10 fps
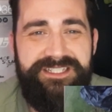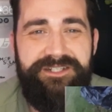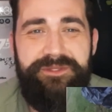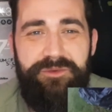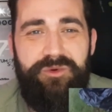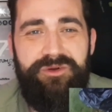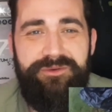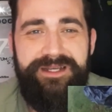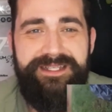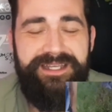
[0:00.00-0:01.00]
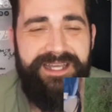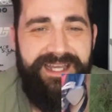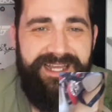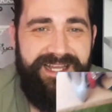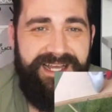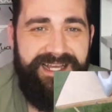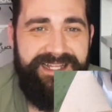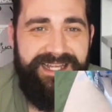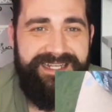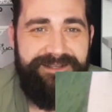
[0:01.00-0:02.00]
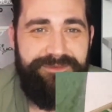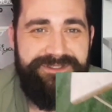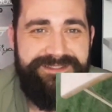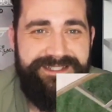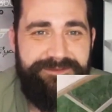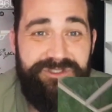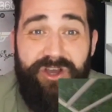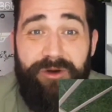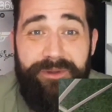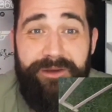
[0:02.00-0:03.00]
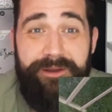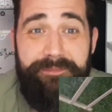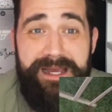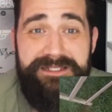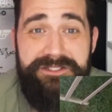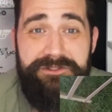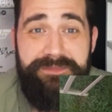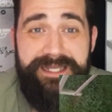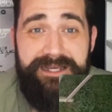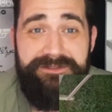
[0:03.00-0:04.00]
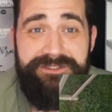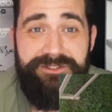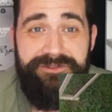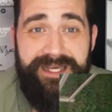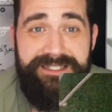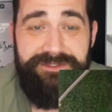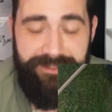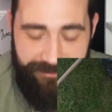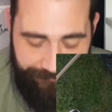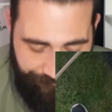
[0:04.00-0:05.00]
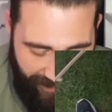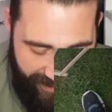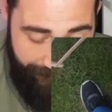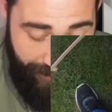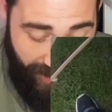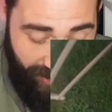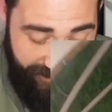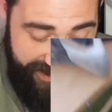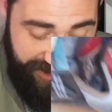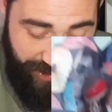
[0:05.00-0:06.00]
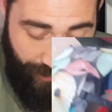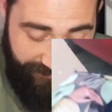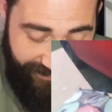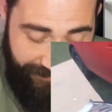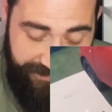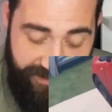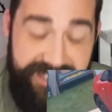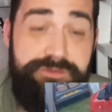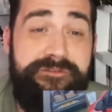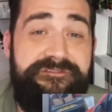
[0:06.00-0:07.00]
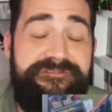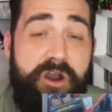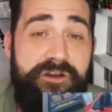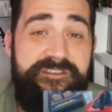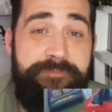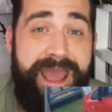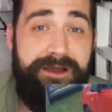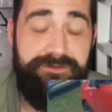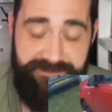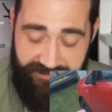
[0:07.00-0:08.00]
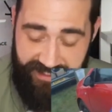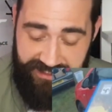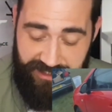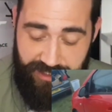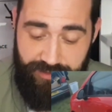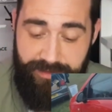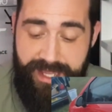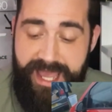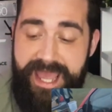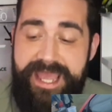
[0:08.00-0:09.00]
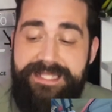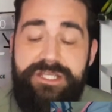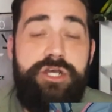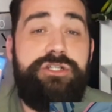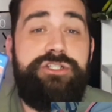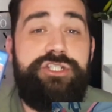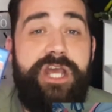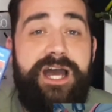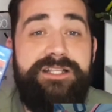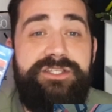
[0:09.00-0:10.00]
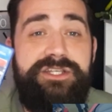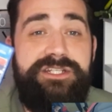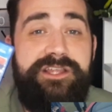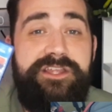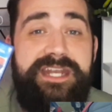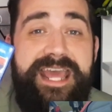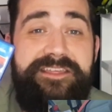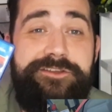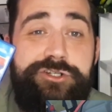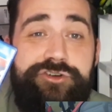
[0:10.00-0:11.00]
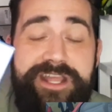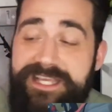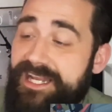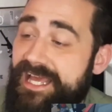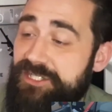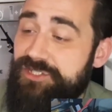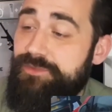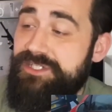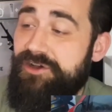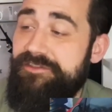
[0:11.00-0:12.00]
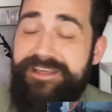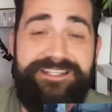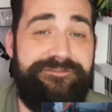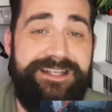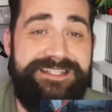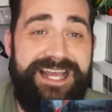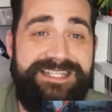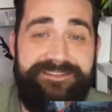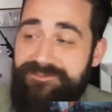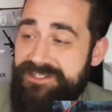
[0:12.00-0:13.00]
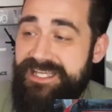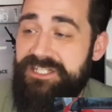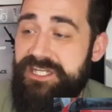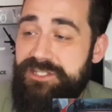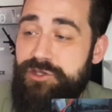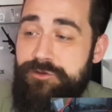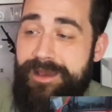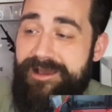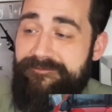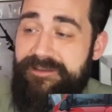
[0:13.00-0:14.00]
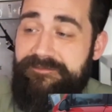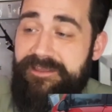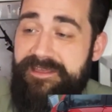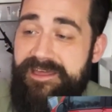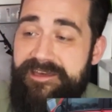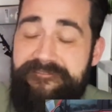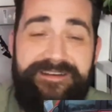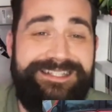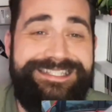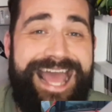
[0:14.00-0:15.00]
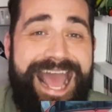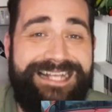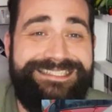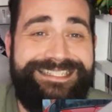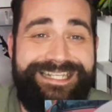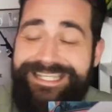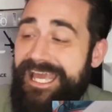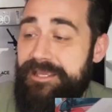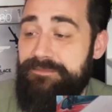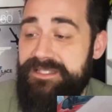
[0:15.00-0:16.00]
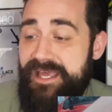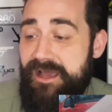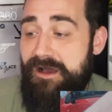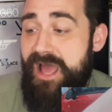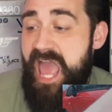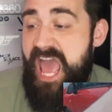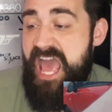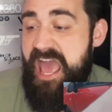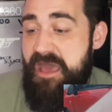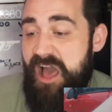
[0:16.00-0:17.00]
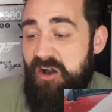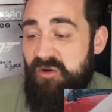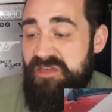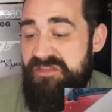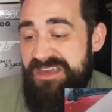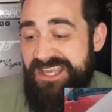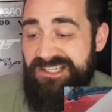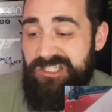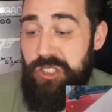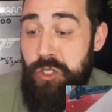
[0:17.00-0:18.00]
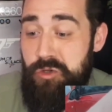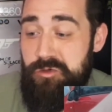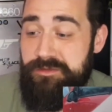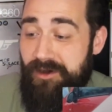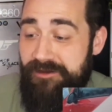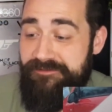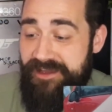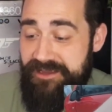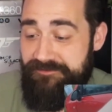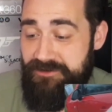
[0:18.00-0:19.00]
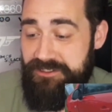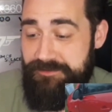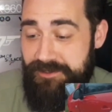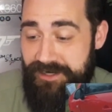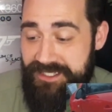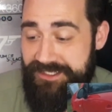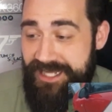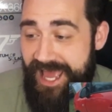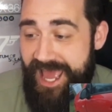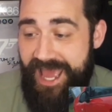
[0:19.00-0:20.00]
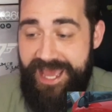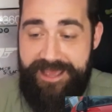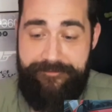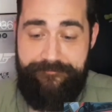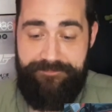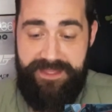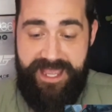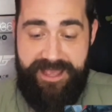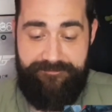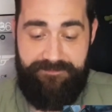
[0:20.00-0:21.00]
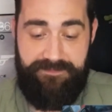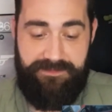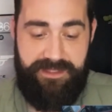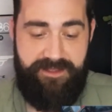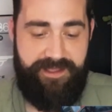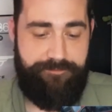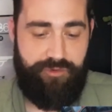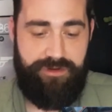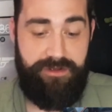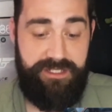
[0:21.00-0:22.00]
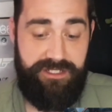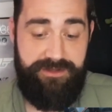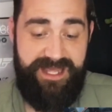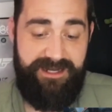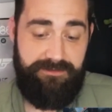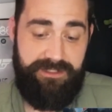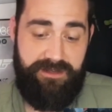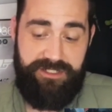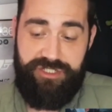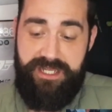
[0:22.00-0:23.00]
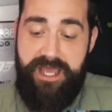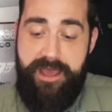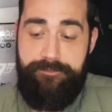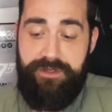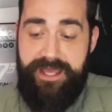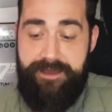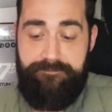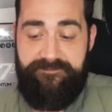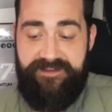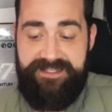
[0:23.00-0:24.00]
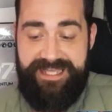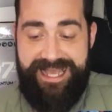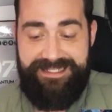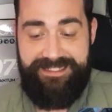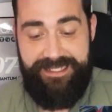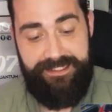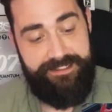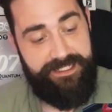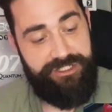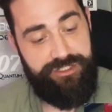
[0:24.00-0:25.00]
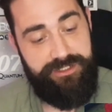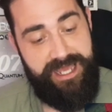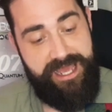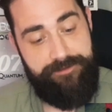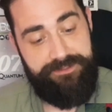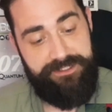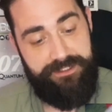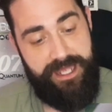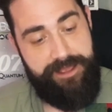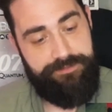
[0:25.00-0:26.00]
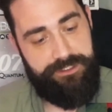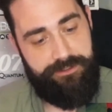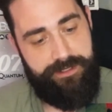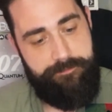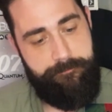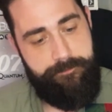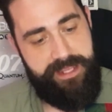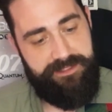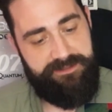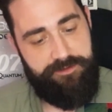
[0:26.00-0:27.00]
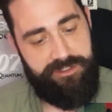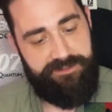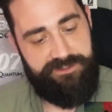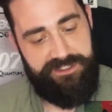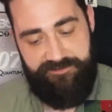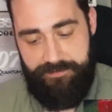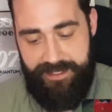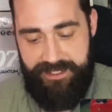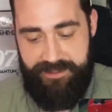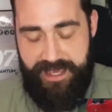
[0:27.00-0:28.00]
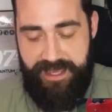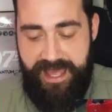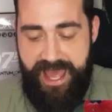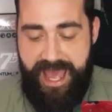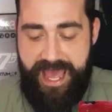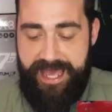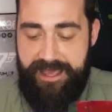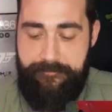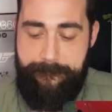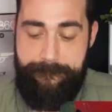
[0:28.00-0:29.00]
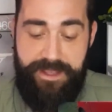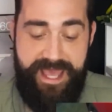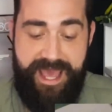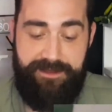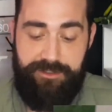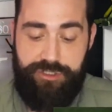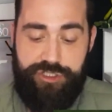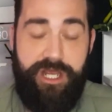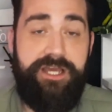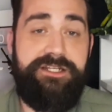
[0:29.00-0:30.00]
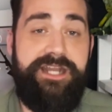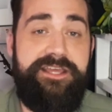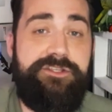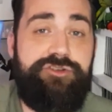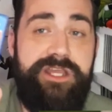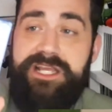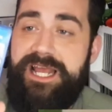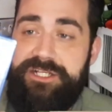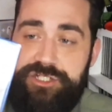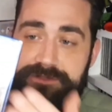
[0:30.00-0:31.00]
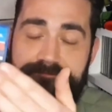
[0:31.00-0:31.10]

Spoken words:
You know, when you walk away, and it was gone when I went back, so somebody else took that as well. But I got these two off her. So these were £5 for these two. It's Uncharted, the Nathan Drake collection, which I think is fantastic for essentially £2.50. They're fantastic games, they are. I think 2's my favourite, to be honest. Yeah, don't get book. Oh, you do get a little tiny sheet. But yeah, fantastic condition. Absolutely mint. Surprised if she's ever played that. But yeah, Uncharted, Nathan Drake collection.